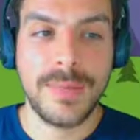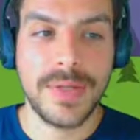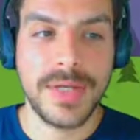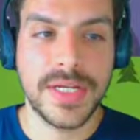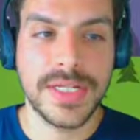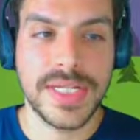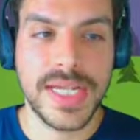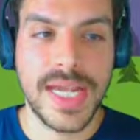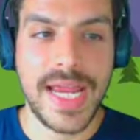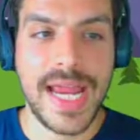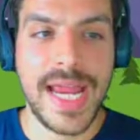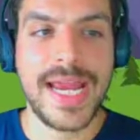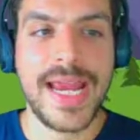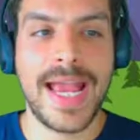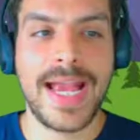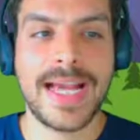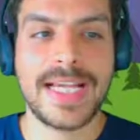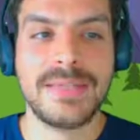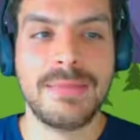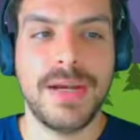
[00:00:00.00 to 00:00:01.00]
Because
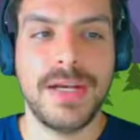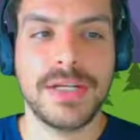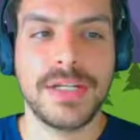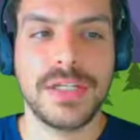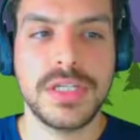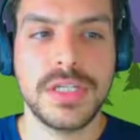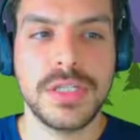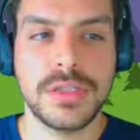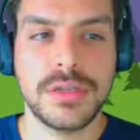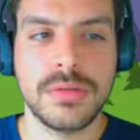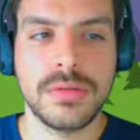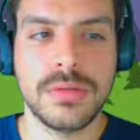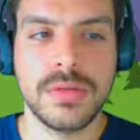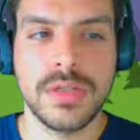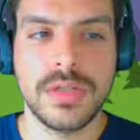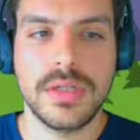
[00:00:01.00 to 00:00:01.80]
ax minus 2